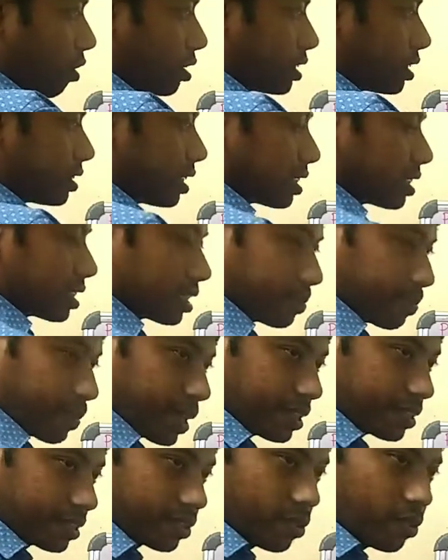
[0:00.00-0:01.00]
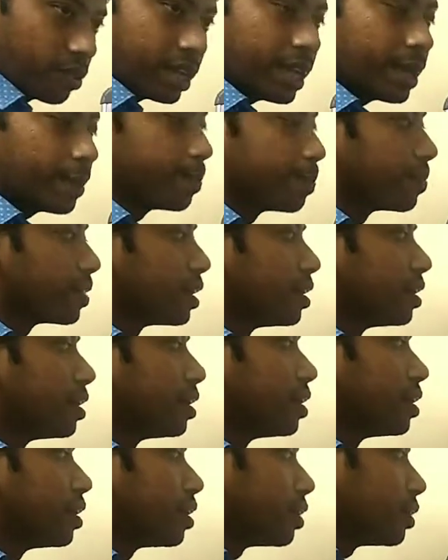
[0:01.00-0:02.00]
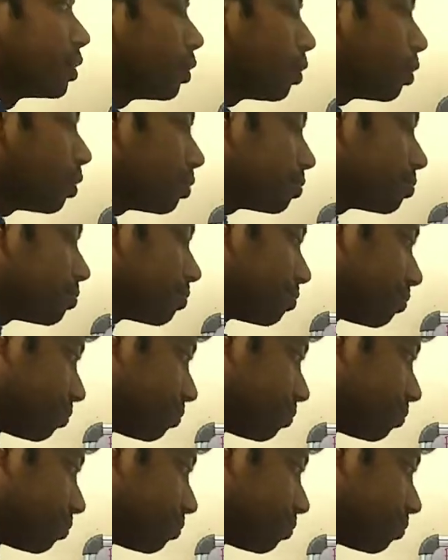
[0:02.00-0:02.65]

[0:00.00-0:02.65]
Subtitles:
conditioned space. Okay. Now,